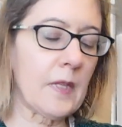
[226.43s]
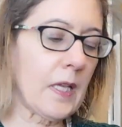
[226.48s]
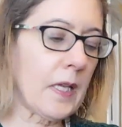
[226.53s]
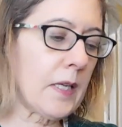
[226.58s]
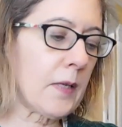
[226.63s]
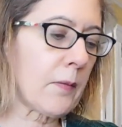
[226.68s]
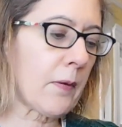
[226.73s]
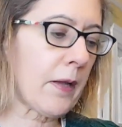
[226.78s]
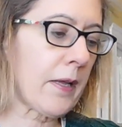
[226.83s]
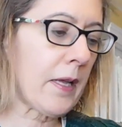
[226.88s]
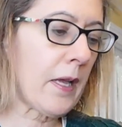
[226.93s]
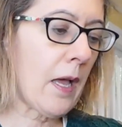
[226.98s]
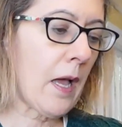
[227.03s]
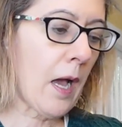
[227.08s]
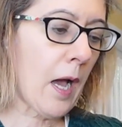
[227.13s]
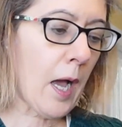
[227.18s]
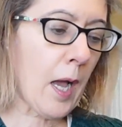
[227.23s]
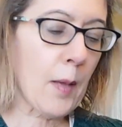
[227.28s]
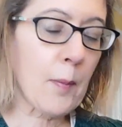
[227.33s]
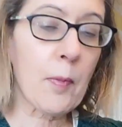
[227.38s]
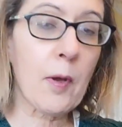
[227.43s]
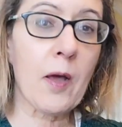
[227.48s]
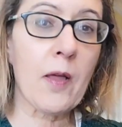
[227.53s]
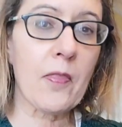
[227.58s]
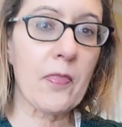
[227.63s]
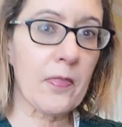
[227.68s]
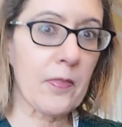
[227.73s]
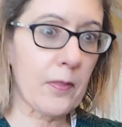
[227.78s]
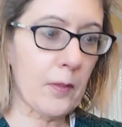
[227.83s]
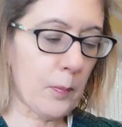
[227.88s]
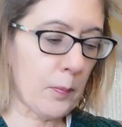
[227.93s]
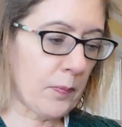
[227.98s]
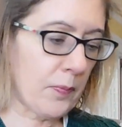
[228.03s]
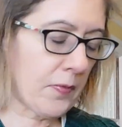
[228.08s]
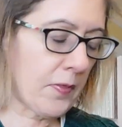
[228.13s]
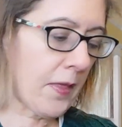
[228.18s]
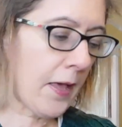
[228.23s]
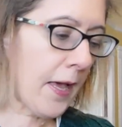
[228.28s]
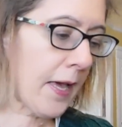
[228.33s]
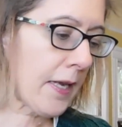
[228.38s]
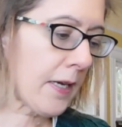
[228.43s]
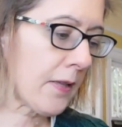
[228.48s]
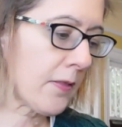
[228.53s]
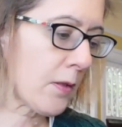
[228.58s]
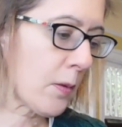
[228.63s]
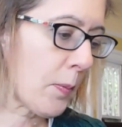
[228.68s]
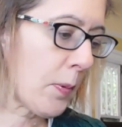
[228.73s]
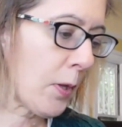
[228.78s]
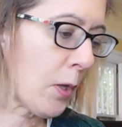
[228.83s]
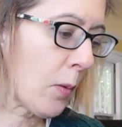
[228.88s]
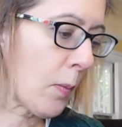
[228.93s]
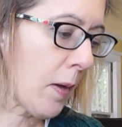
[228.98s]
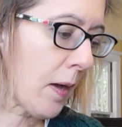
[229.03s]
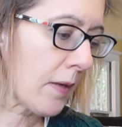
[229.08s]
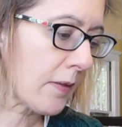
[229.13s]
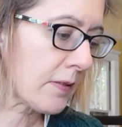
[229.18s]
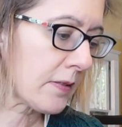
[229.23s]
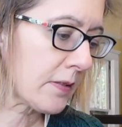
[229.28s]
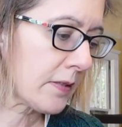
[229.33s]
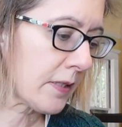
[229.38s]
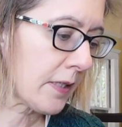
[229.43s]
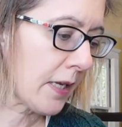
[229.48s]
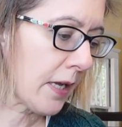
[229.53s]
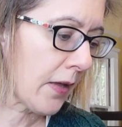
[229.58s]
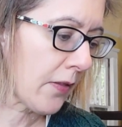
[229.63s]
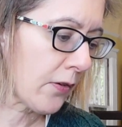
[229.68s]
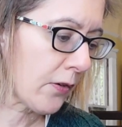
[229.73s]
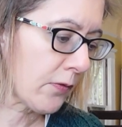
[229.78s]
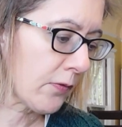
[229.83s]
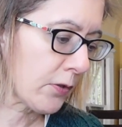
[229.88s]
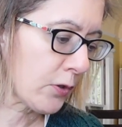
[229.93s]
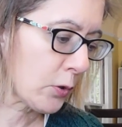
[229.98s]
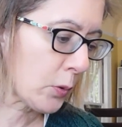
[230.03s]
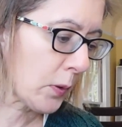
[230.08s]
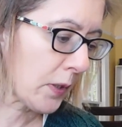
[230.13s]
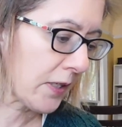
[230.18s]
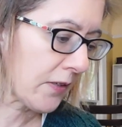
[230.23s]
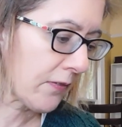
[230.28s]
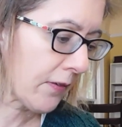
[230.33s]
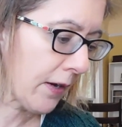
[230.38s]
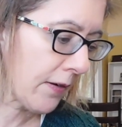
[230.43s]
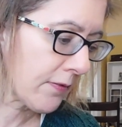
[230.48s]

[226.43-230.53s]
anyway, I bought the, that and the pillbox together for $25.